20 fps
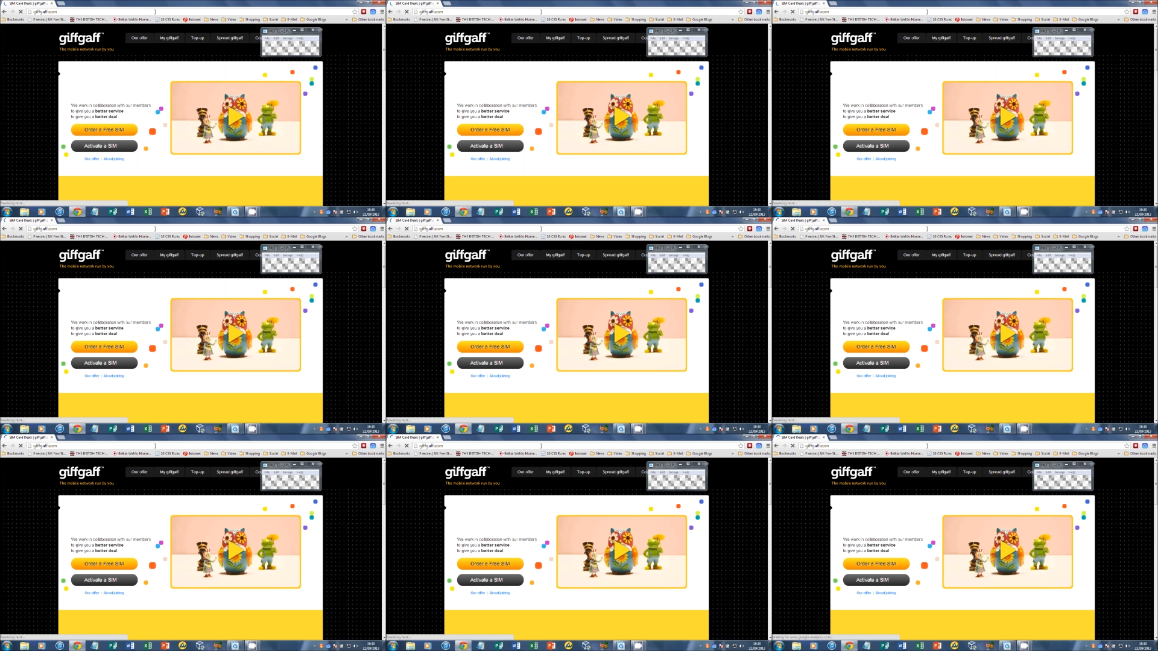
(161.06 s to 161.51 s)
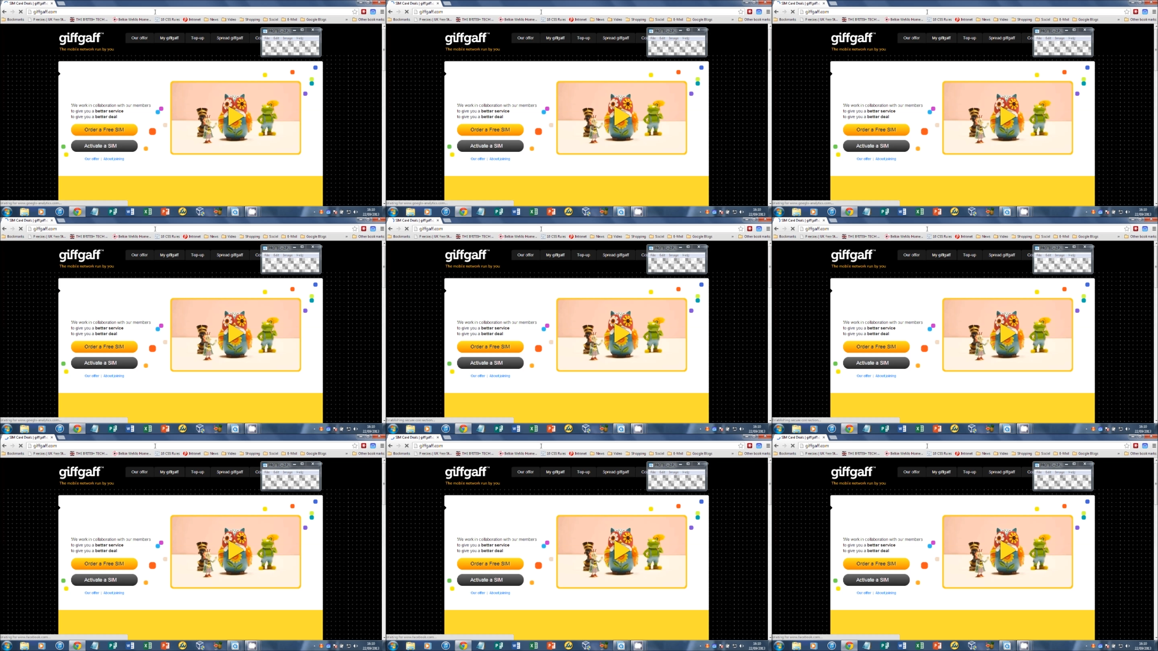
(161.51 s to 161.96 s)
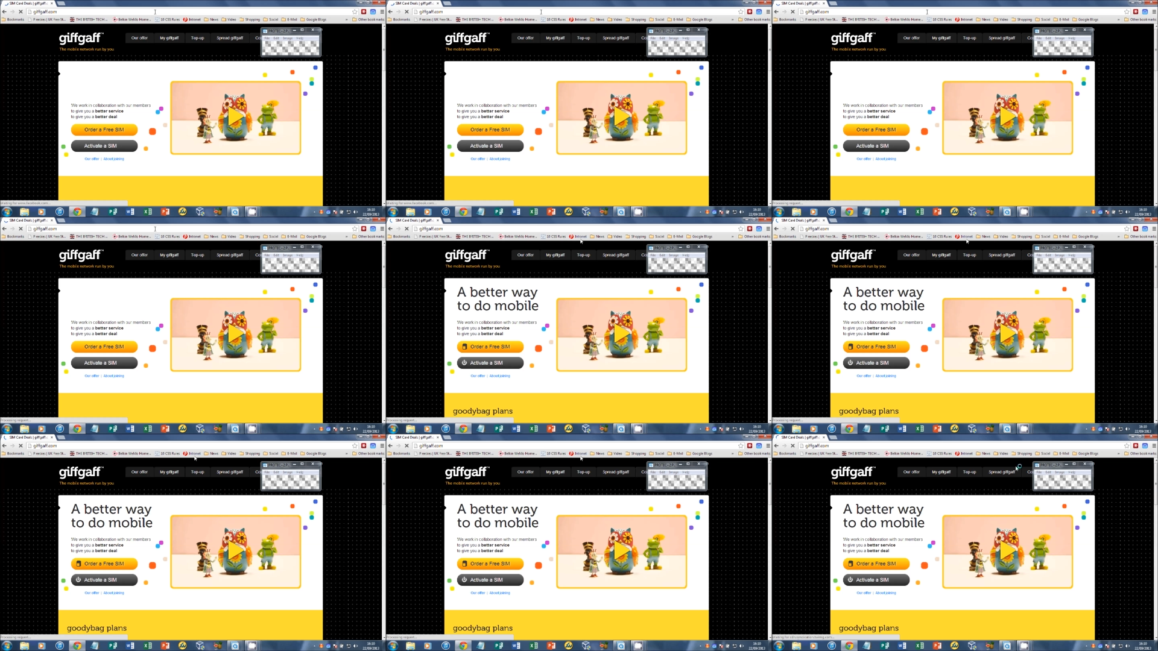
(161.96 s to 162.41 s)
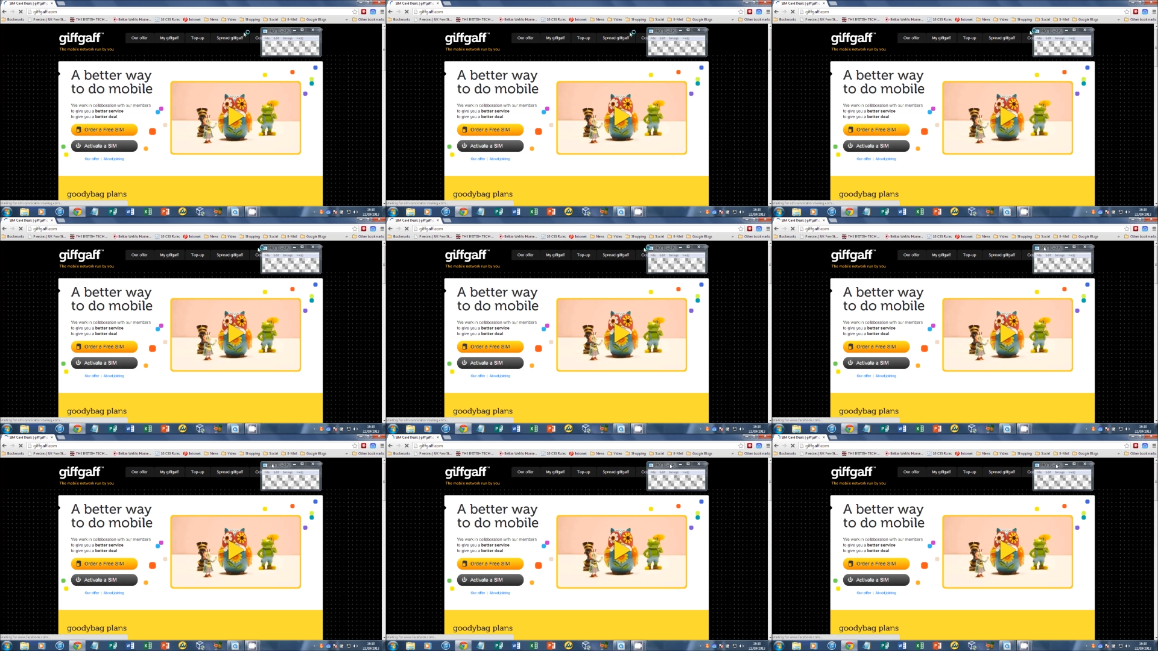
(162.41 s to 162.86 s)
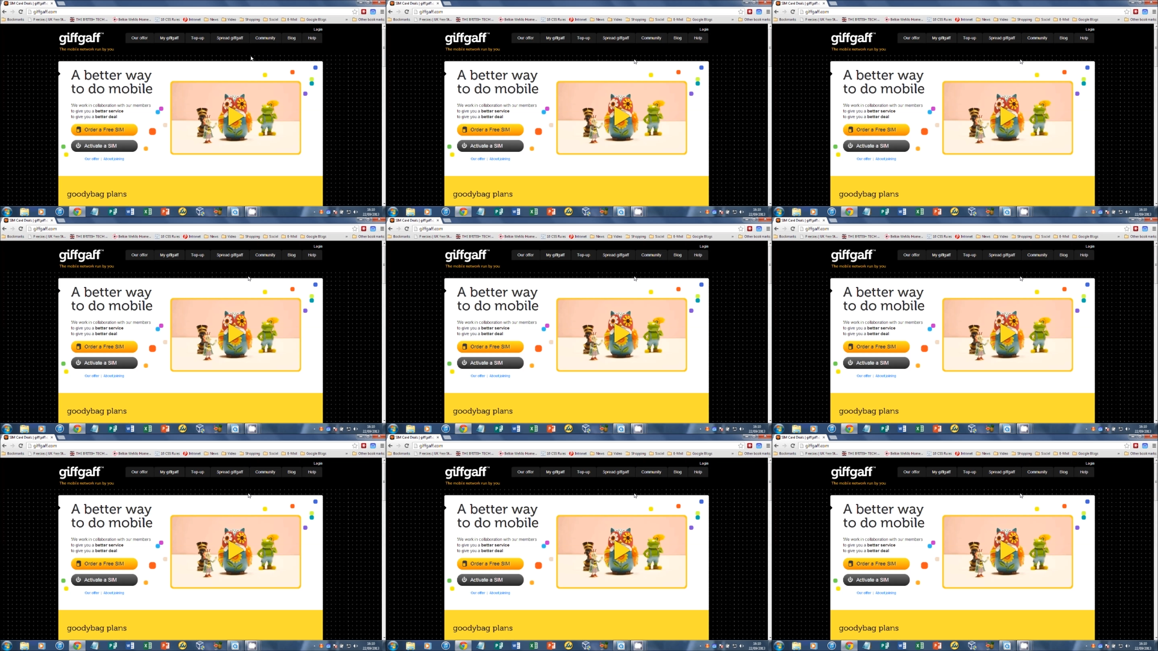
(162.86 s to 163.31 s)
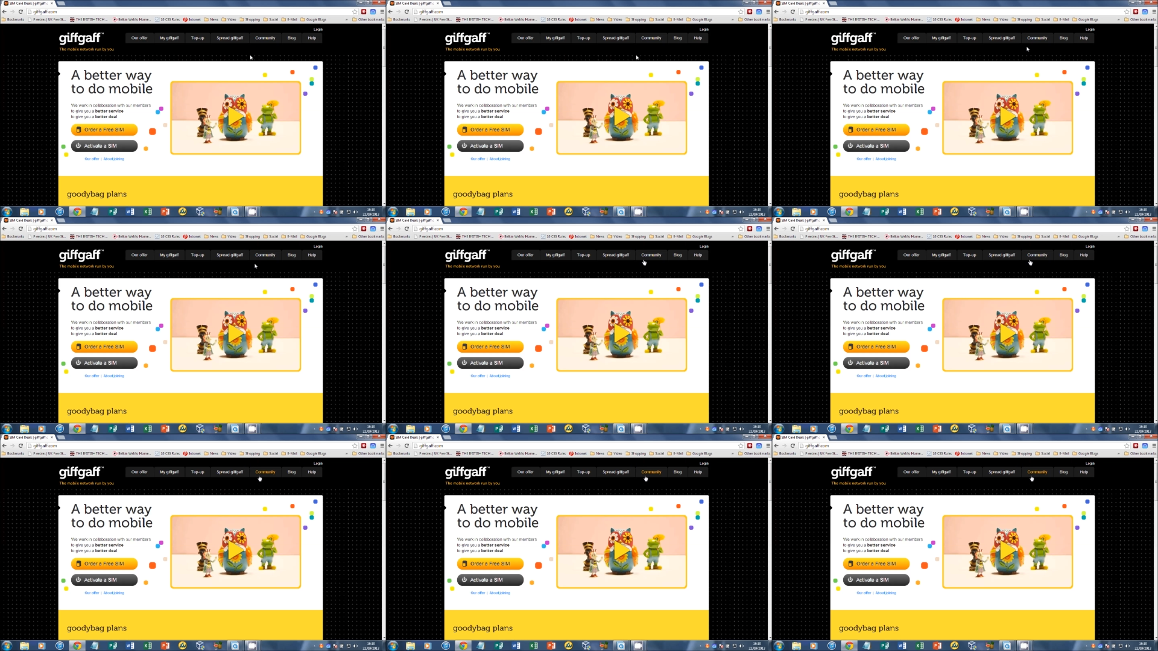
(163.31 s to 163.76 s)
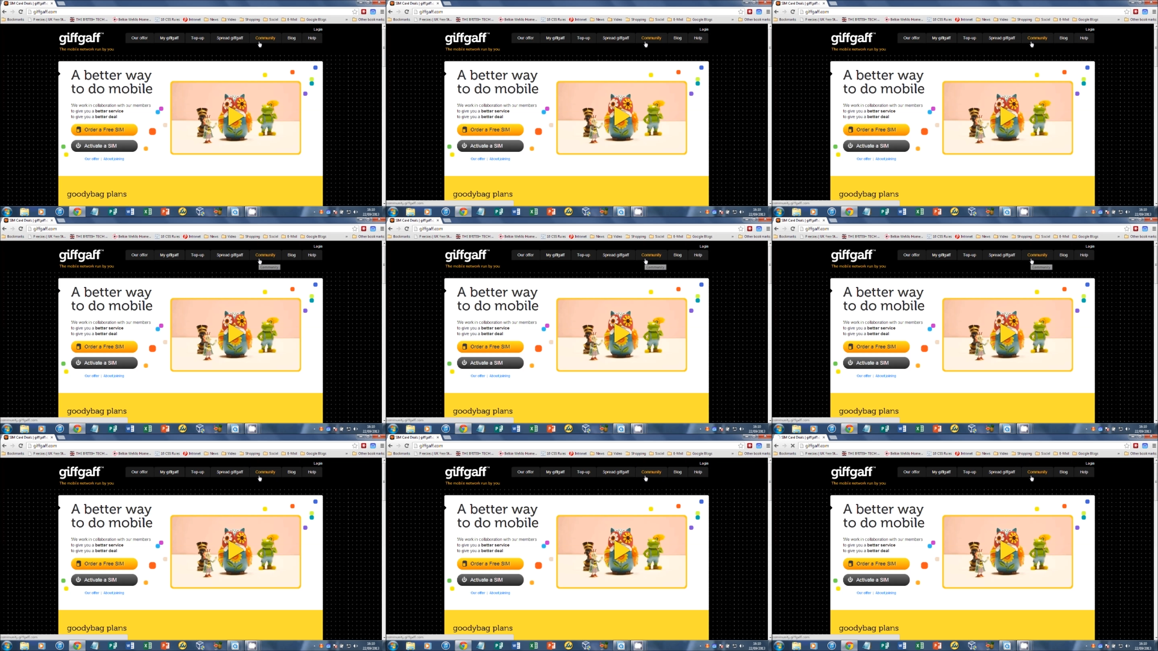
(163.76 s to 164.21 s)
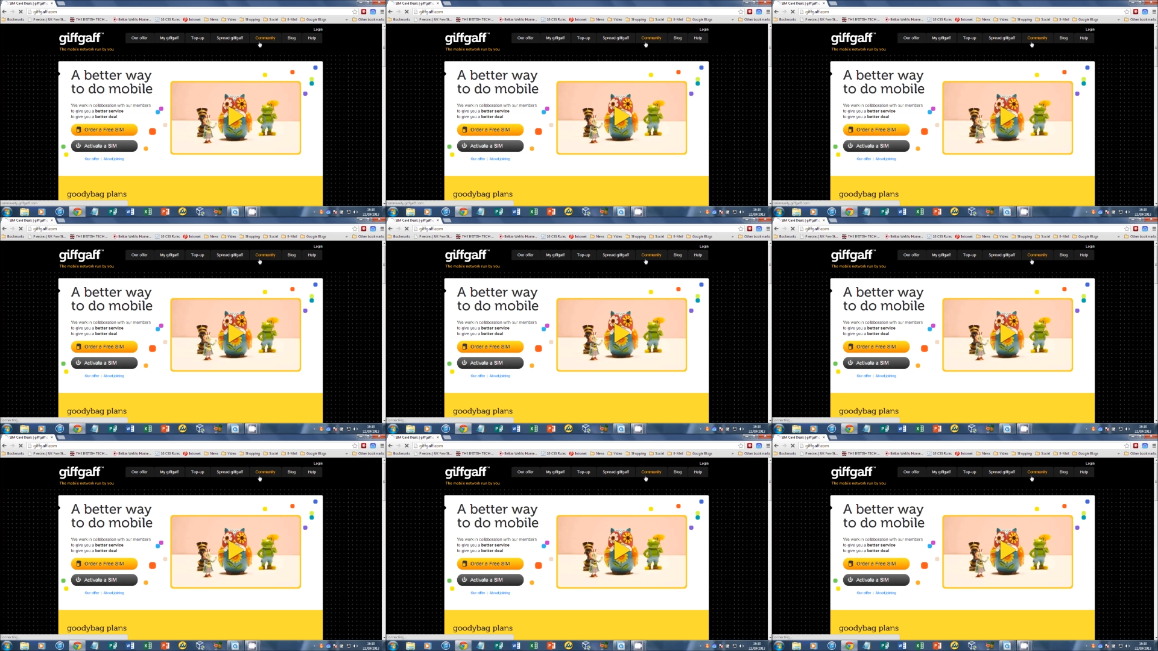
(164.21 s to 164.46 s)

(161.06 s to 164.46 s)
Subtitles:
Nobody's mouth can be seen.